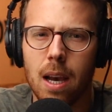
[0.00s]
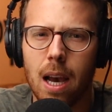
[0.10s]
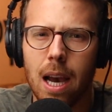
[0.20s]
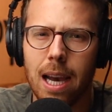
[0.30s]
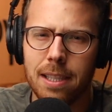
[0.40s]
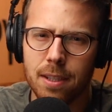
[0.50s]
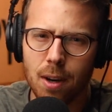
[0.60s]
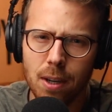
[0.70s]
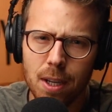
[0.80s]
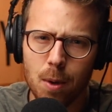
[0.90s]
I
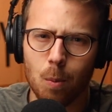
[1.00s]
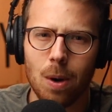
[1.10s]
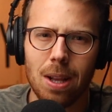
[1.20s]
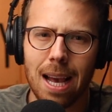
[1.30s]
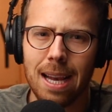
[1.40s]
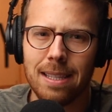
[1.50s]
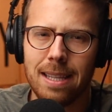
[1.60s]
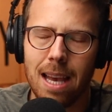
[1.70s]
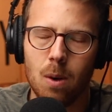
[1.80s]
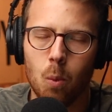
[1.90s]
started to realize
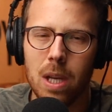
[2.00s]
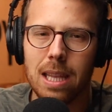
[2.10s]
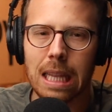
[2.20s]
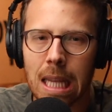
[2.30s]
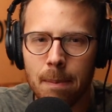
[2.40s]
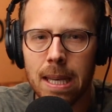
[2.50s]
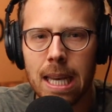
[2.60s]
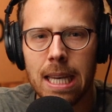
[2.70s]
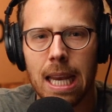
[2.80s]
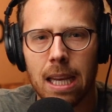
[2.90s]
that with
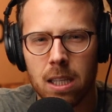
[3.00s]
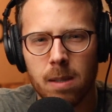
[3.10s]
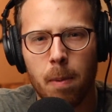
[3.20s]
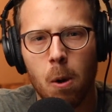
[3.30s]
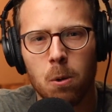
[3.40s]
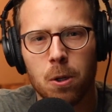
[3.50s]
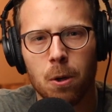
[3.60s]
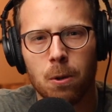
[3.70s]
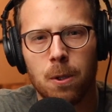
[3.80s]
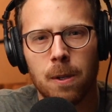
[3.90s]
limited
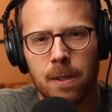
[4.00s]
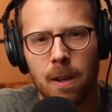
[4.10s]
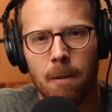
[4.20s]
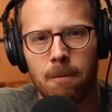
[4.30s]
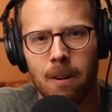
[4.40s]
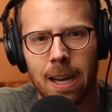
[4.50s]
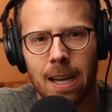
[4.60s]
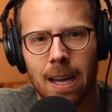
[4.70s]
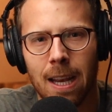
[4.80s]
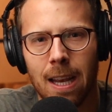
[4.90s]
exposure to
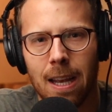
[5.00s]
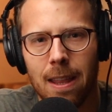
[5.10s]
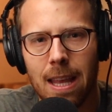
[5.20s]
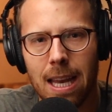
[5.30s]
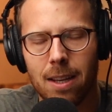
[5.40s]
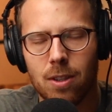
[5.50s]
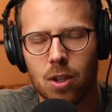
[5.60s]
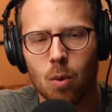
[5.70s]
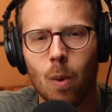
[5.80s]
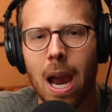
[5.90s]
suffering that
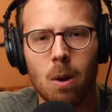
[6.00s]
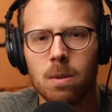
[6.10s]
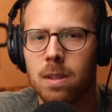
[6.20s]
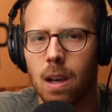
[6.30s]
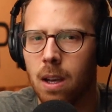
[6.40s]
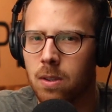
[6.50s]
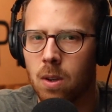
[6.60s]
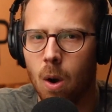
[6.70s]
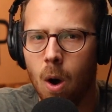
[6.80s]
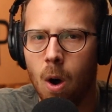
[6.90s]
surrounds us
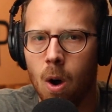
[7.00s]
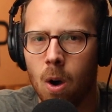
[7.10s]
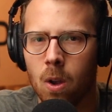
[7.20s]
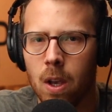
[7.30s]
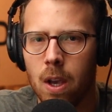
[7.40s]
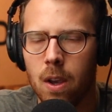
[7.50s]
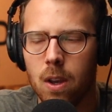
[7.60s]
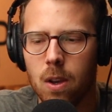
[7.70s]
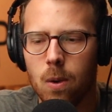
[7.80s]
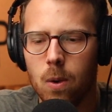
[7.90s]
all,
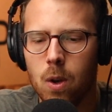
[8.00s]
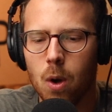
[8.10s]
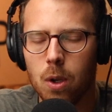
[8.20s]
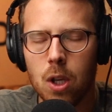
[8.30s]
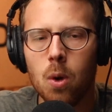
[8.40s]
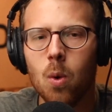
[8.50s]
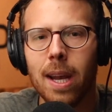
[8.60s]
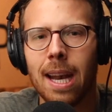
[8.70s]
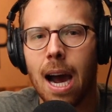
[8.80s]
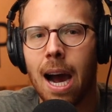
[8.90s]
you
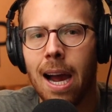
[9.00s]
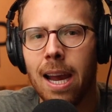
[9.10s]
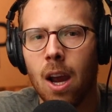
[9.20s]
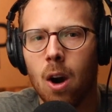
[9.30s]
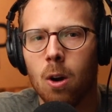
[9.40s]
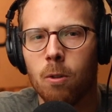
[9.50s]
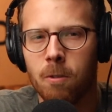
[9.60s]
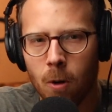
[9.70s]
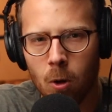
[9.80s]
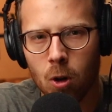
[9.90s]
and I are
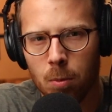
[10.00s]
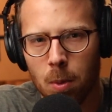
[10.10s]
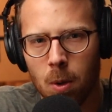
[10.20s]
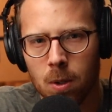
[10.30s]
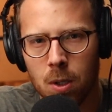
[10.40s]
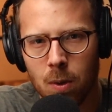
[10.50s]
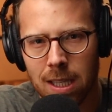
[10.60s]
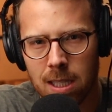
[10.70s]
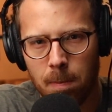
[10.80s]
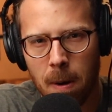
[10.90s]
vulnerable to
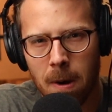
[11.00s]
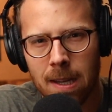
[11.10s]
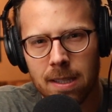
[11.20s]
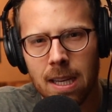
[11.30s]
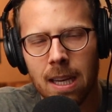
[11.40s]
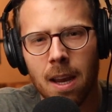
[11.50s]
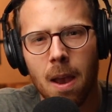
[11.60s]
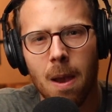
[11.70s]
experiencing